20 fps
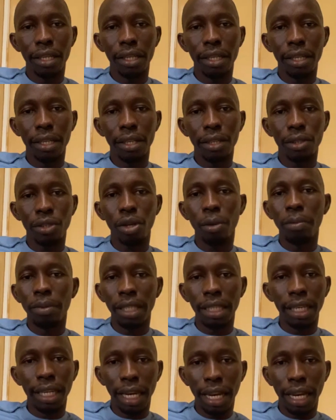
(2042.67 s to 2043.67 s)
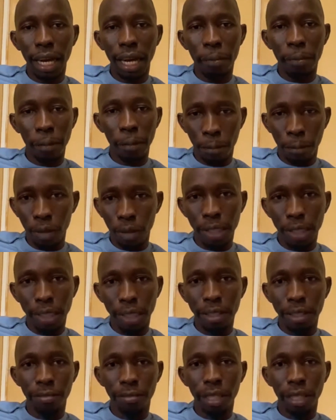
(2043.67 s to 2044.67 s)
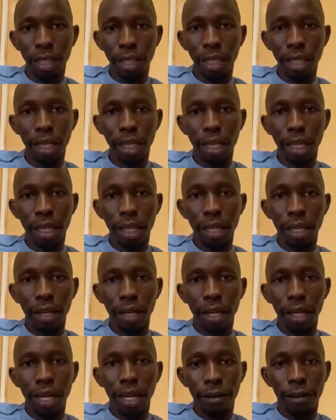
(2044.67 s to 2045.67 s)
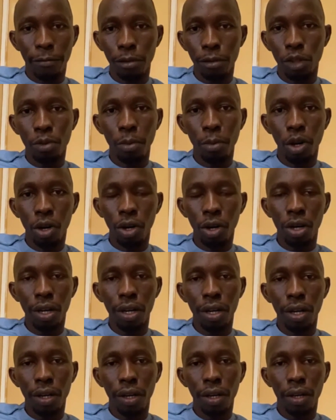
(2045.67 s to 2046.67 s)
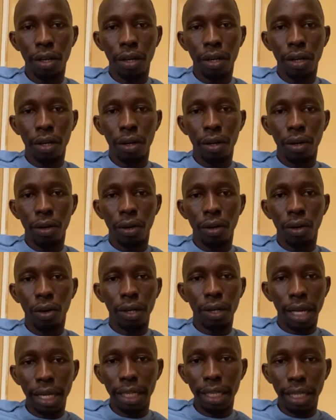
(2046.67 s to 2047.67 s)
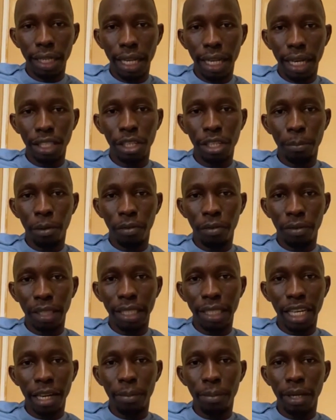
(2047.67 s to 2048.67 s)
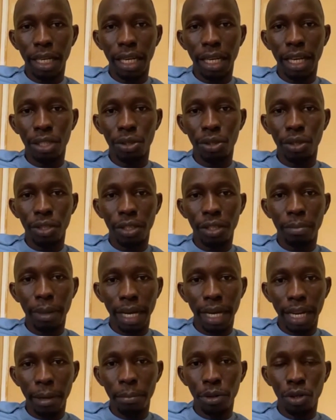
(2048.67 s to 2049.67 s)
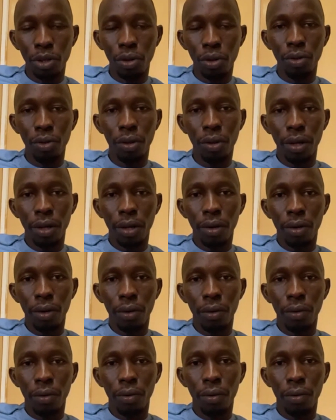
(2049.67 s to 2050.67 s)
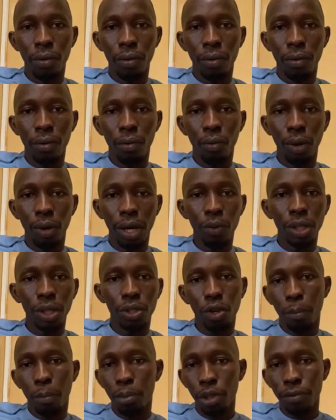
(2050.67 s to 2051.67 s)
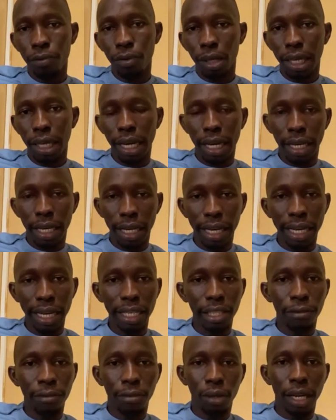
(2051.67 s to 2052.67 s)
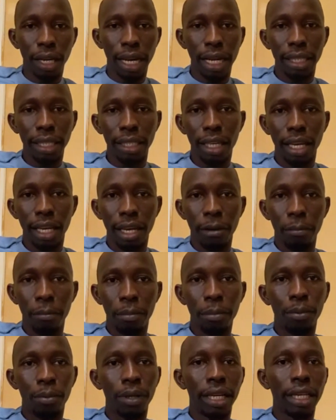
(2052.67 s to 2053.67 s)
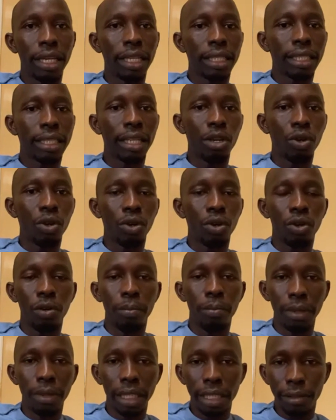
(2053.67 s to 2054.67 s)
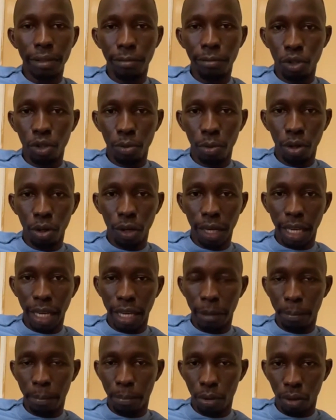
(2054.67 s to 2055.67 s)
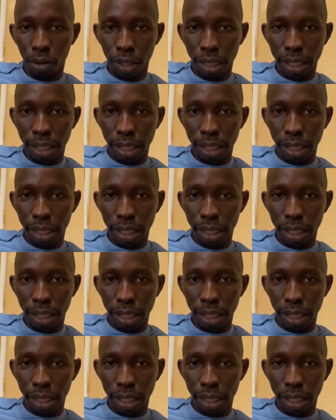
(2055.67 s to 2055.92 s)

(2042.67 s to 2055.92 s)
that same day, and now when something they happen positively now football under the leadership of retired Brigadier Julius Maada Bio,